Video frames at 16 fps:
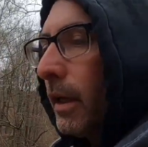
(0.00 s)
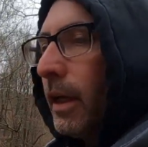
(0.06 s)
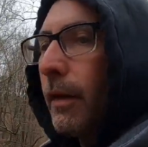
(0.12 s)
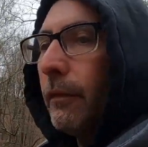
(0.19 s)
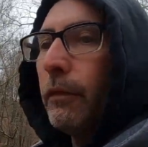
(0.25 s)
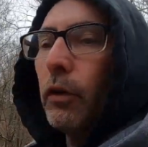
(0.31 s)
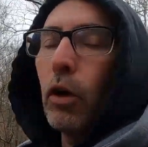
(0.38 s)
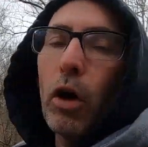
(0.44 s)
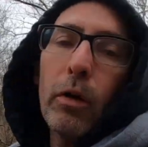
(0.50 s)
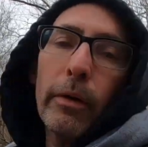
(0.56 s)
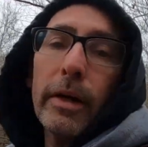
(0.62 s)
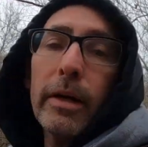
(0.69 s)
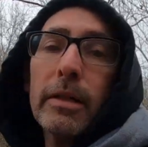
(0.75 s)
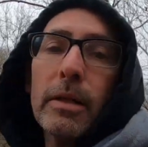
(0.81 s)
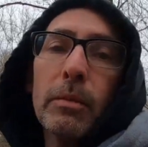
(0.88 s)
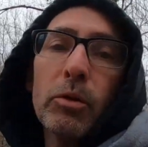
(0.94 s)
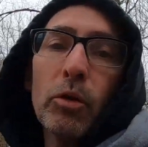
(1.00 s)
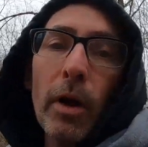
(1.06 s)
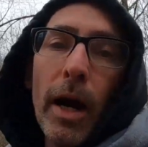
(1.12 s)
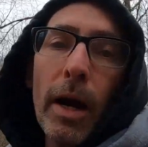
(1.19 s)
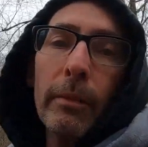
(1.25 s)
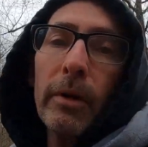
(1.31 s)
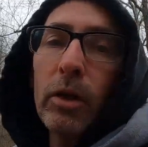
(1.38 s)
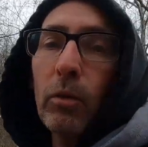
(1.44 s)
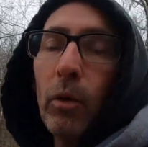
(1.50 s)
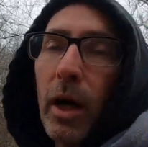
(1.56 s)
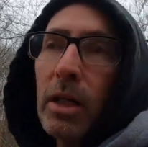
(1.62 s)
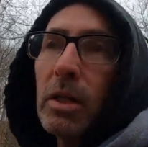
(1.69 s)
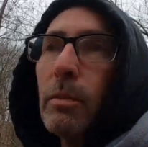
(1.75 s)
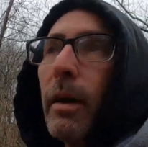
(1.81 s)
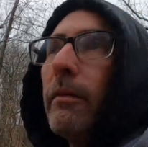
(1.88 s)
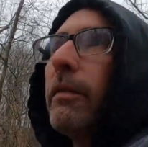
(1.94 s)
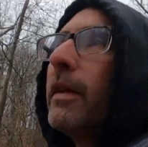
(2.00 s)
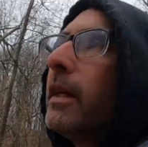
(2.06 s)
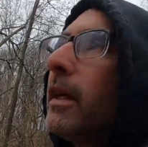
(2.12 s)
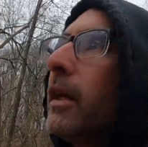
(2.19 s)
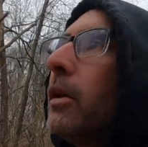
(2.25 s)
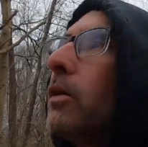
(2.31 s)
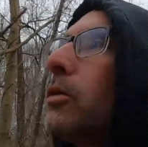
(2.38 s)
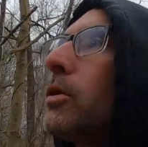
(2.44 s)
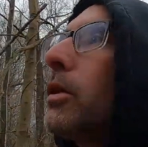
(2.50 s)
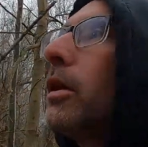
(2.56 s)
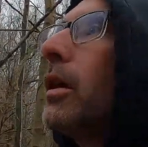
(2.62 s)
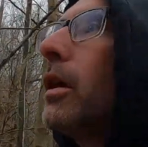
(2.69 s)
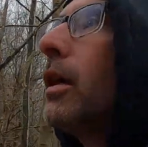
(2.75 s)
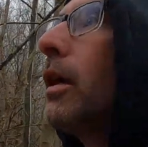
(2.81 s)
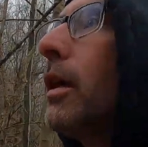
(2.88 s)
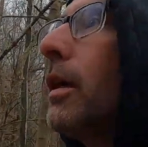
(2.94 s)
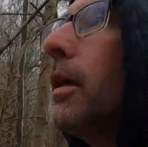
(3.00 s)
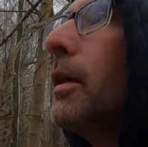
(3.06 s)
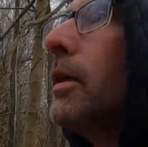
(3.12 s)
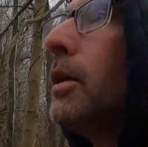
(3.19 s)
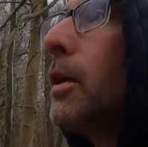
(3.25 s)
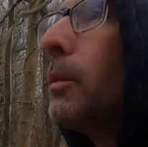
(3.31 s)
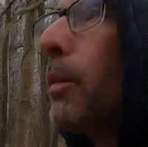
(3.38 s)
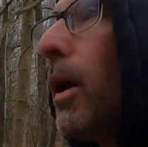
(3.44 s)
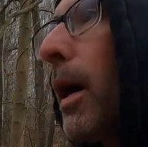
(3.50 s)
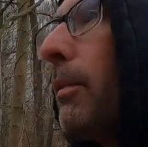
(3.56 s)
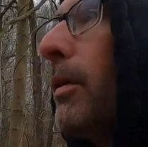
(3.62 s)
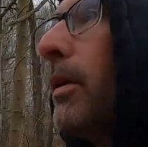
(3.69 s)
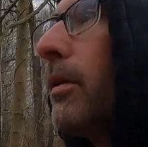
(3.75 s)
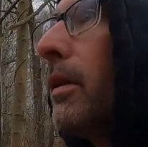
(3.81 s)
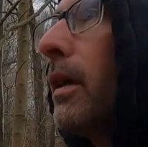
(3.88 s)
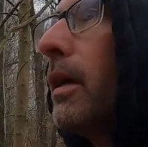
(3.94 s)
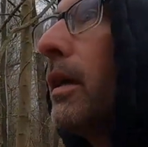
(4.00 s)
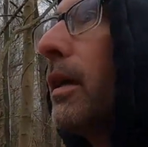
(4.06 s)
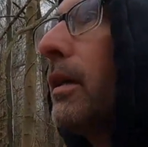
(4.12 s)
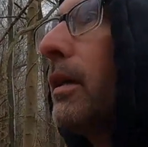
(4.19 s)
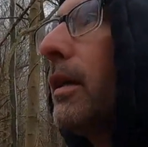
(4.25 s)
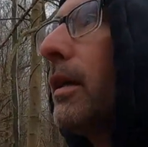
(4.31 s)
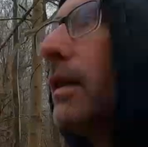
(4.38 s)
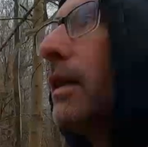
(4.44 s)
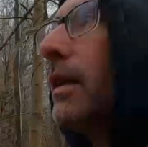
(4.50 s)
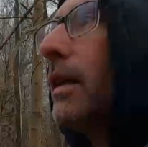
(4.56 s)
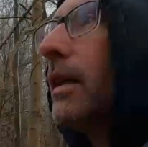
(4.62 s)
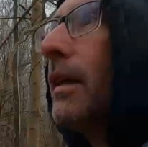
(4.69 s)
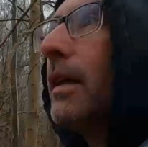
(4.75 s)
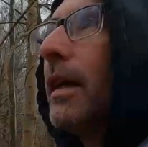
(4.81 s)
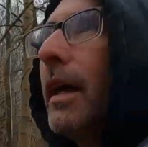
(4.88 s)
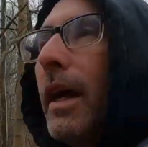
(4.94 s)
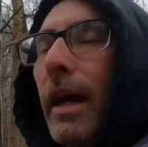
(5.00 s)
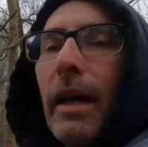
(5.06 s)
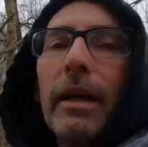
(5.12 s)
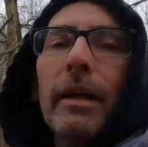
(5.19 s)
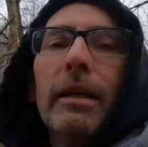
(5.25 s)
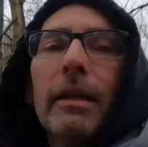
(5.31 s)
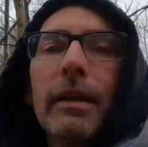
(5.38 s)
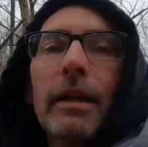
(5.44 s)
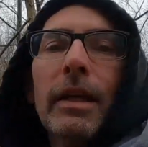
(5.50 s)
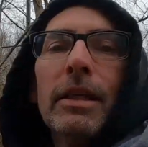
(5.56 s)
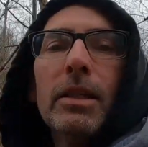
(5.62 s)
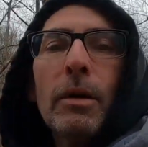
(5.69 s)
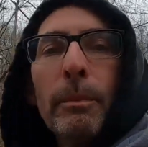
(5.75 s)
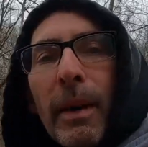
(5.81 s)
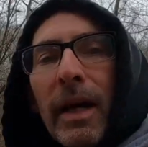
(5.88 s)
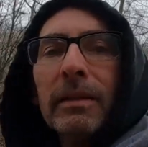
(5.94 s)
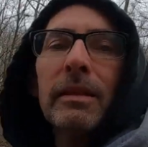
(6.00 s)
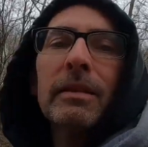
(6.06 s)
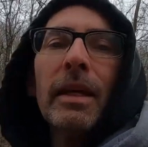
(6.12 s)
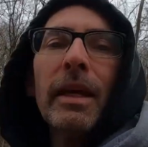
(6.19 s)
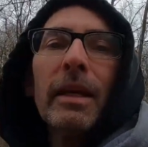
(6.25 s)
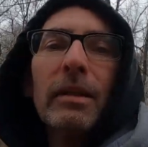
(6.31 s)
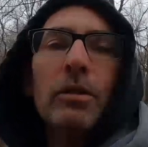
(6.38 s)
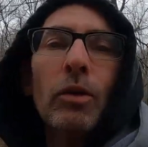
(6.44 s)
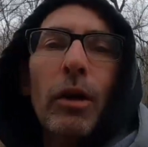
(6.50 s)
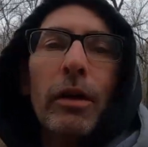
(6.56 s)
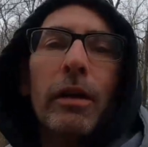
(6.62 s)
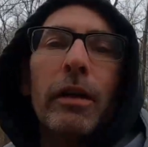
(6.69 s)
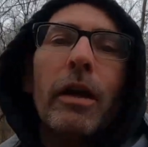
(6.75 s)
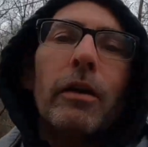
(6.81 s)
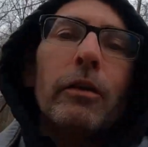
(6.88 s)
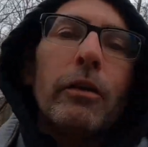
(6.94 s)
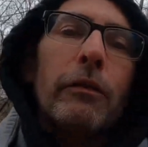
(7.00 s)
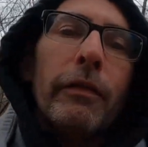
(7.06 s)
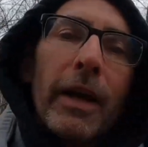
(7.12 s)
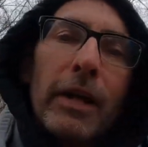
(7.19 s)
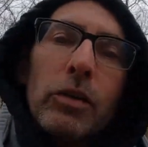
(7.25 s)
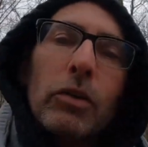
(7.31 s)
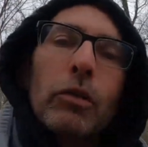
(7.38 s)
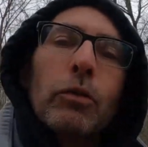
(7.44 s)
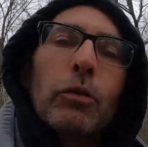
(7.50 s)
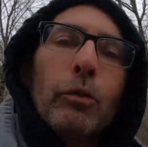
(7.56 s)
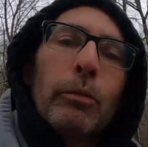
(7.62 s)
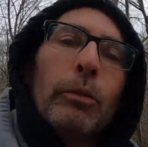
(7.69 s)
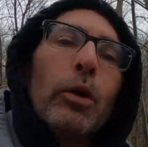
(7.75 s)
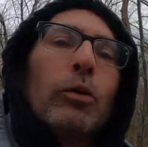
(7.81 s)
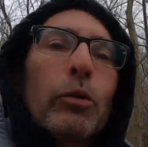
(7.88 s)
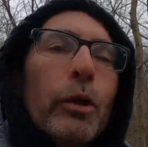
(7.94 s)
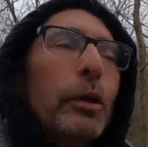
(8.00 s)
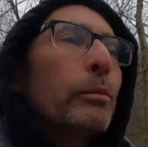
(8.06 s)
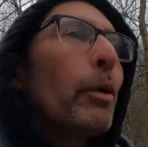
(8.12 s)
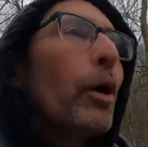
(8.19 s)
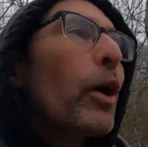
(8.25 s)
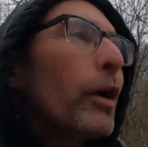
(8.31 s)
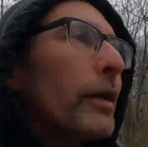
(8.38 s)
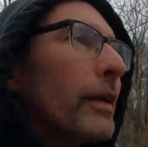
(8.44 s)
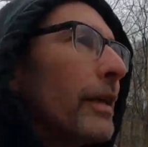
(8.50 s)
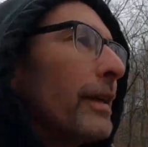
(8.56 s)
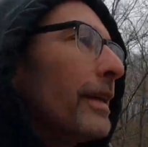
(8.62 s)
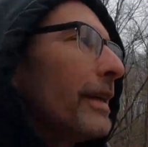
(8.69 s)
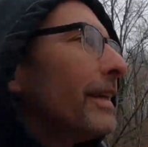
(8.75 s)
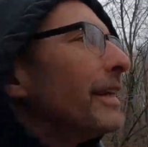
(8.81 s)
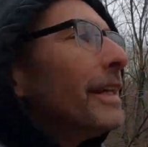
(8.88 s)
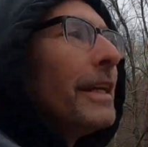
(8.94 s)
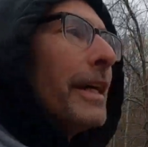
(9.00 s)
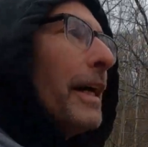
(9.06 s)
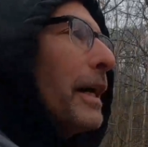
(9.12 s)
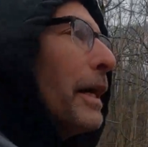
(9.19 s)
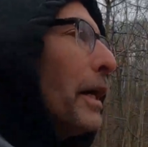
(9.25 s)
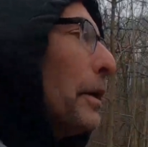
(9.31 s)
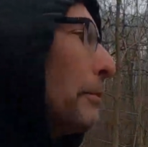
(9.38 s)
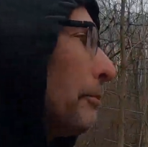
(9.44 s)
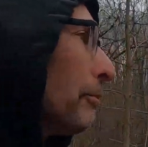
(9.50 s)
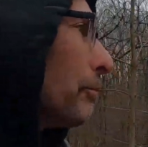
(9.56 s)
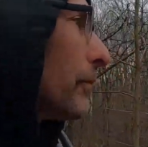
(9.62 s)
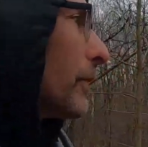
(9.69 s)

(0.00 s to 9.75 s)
if you're already subscribed and you watch my videos, you're probably thinking, hey, he's about to take us on another adventure through Mill Creek Park. We're